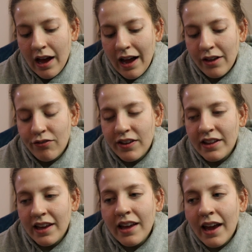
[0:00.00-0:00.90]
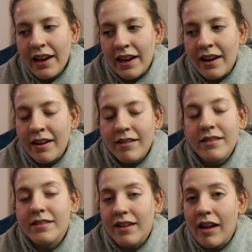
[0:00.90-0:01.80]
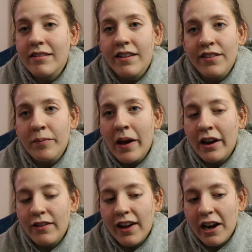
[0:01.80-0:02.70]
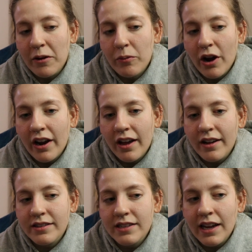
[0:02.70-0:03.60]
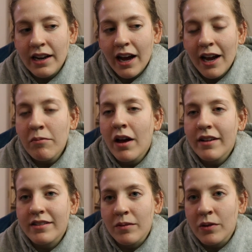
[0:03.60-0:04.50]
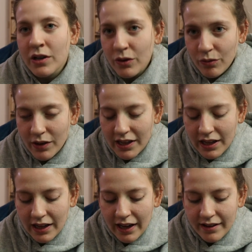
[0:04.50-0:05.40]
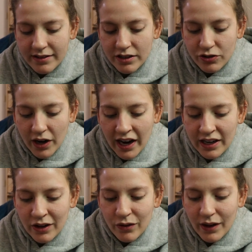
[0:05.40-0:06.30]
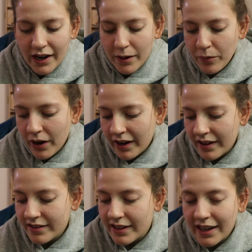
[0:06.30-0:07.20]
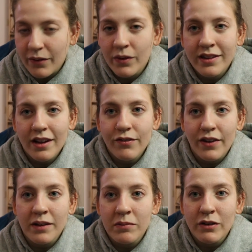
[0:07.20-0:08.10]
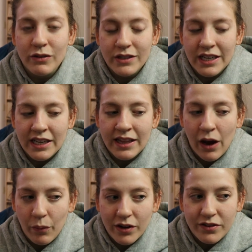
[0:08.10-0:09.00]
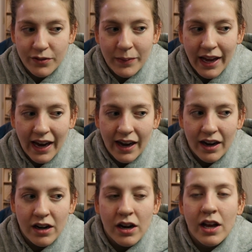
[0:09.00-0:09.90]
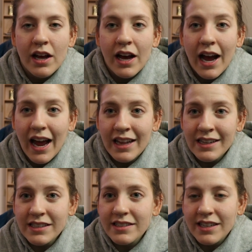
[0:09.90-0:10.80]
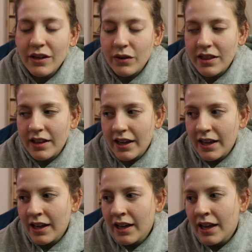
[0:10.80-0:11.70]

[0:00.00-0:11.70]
I feel like I get an excessive amount of hair products, and I'm not someone who really likes to try new hair products. Like, once I find my routine that works for my hair, I like to stick with it.